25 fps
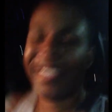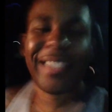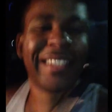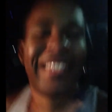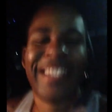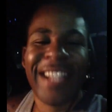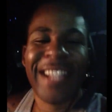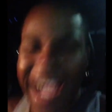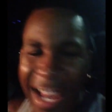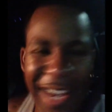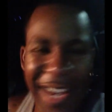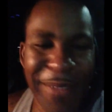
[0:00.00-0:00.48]

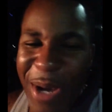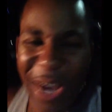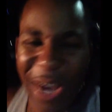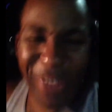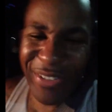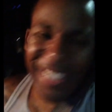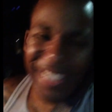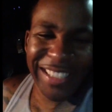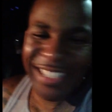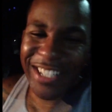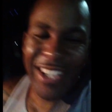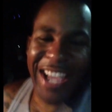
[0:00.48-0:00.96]
Y'all
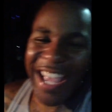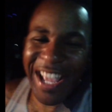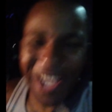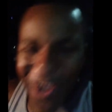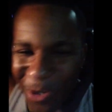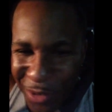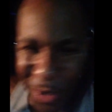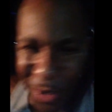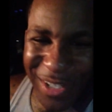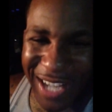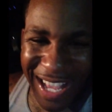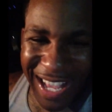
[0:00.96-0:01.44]
motherfucker, you ain't
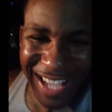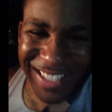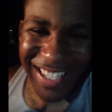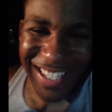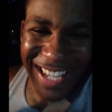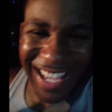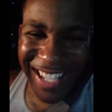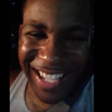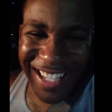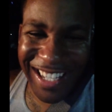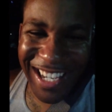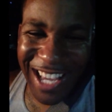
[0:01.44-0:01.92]
gonna do that
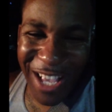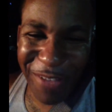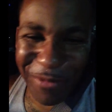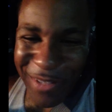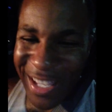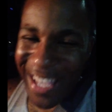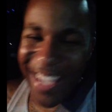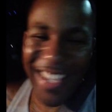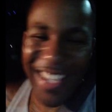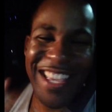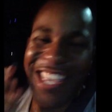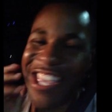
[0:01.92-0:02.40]
shit. That's
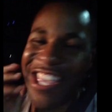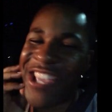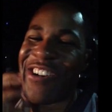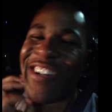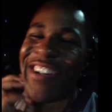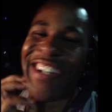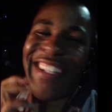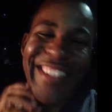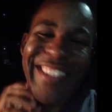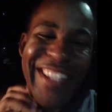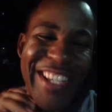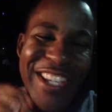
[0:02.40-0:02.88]
it. You're
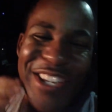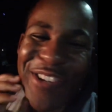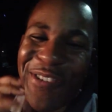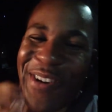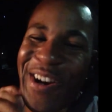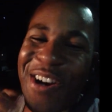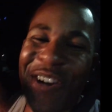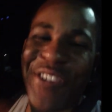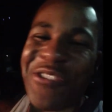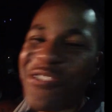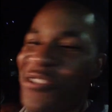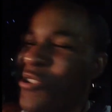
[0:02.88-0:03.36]
gonna continue
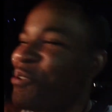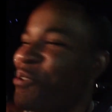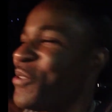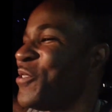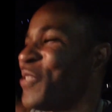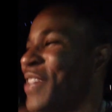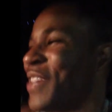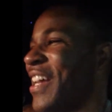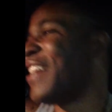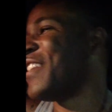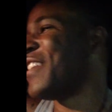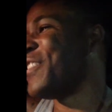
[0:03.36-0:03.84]
on, do what
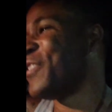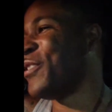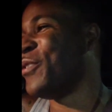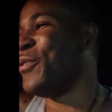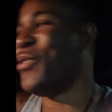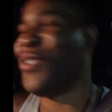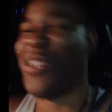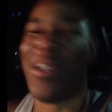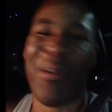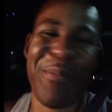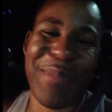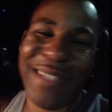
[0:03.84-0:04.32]
you gotta do.
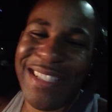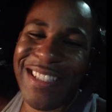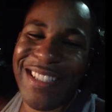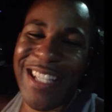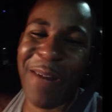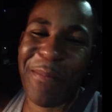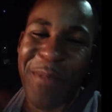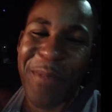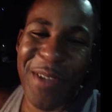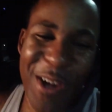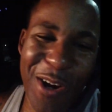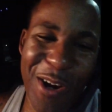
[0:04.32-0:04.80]
You're gonna be
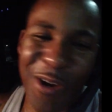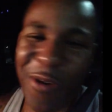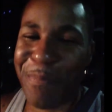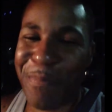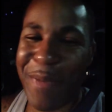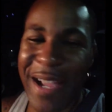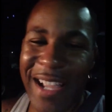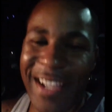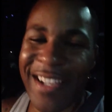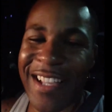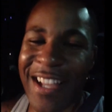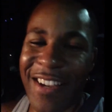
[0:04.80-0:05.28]
dumping your whole
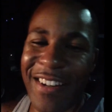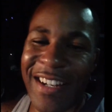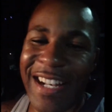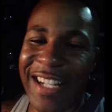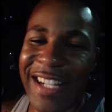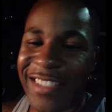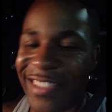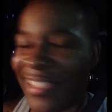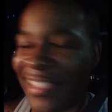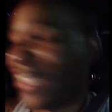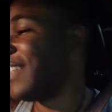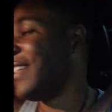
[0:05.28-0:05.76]
bank account
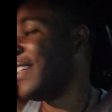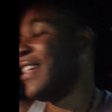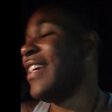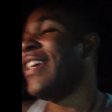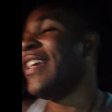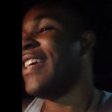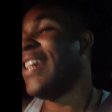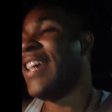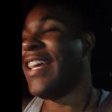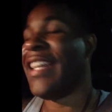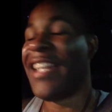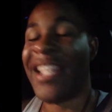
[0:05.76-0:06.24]
and that shit.
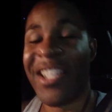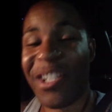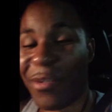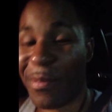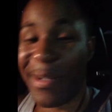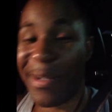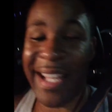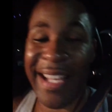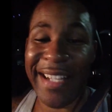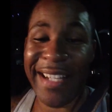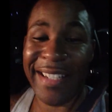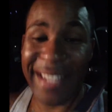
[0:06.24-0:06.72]
And then you
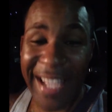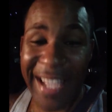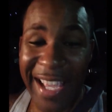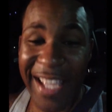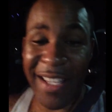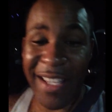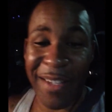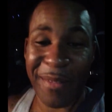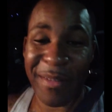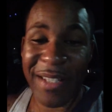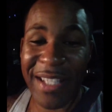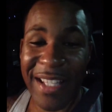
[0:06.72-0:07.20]
be like,
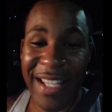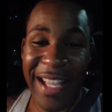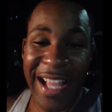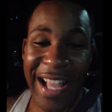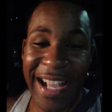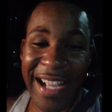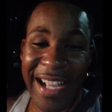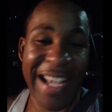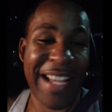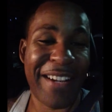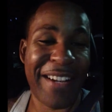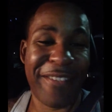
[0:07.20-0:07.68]
damn,
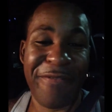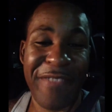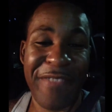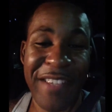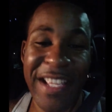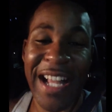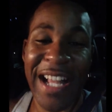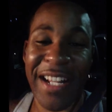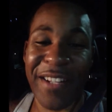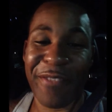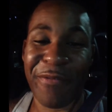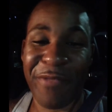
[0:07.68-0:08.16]
I gotta
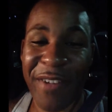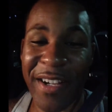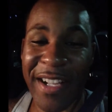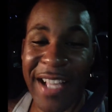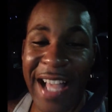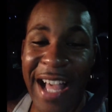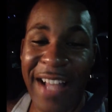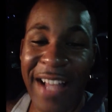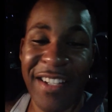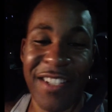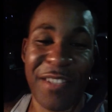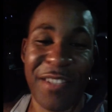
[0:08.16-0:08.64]
fiat the fuck
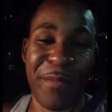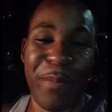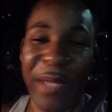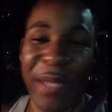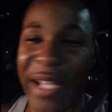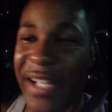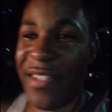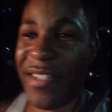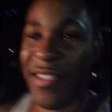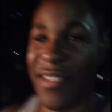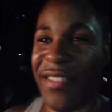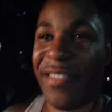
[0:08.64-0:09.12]
out this
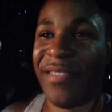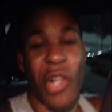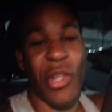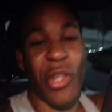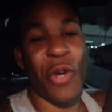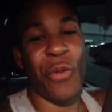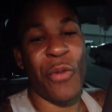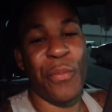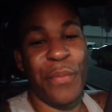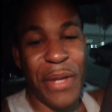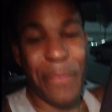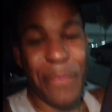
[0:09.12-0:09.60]
bitch. Calling
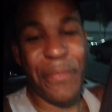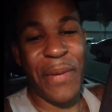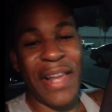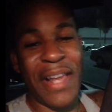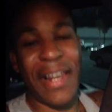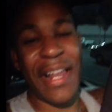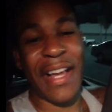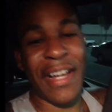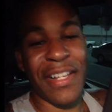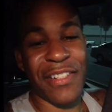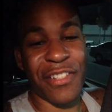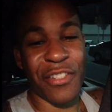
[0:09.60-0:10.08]
on BitPay
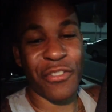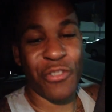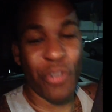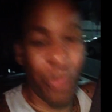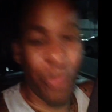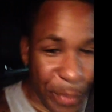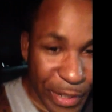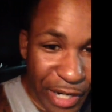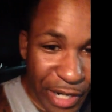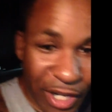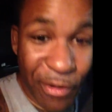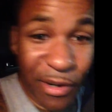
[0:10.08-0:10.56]
like it's a
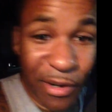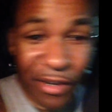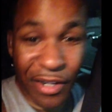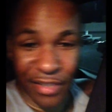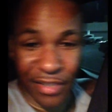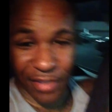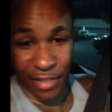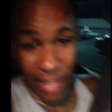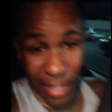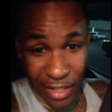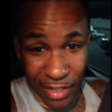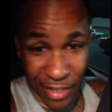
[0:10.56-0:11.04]
superhero
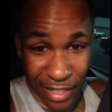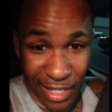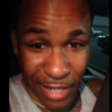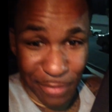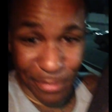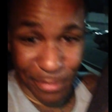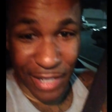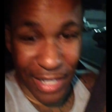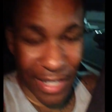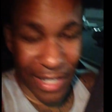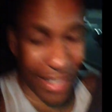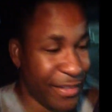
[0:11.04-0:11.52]
and shit. You know what
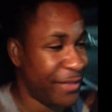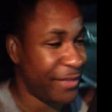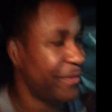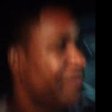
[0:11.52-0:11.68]
I'm saying?